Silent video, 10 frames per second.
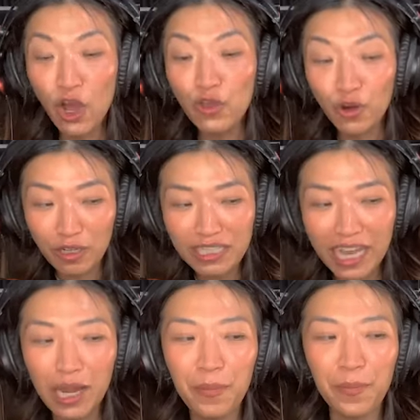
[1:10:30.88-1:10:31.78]
yours
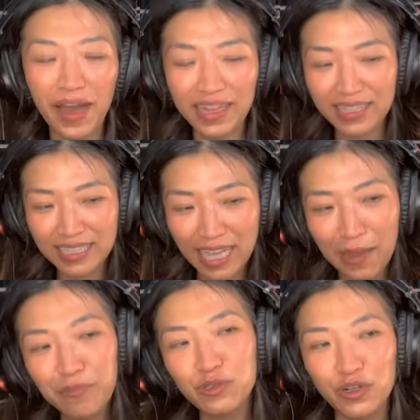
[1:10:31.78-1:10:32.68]
line up upon the
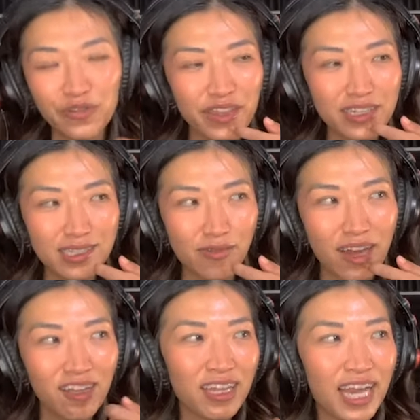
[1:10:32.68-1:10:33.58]
same sort of things
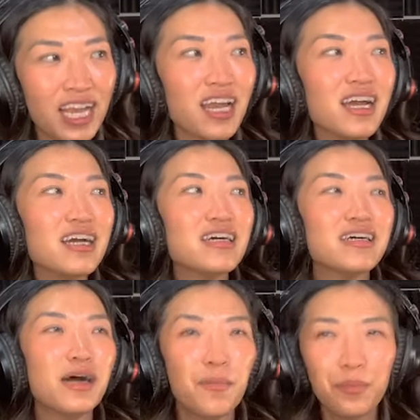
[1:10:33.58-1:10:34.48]
around like
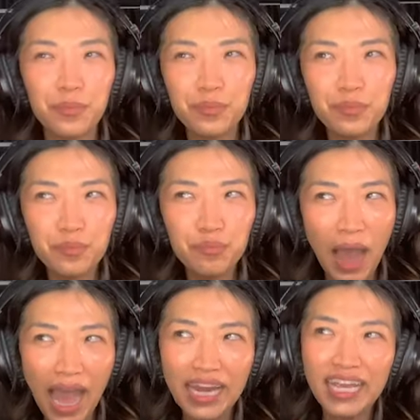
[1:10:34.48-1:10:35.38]

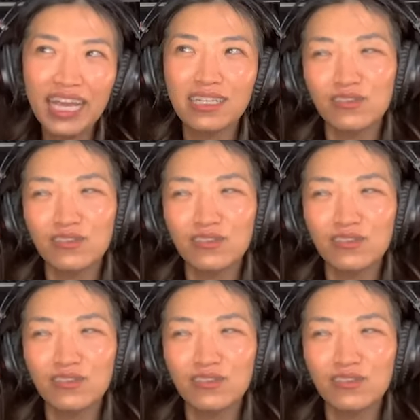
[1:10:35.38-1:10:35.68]
body and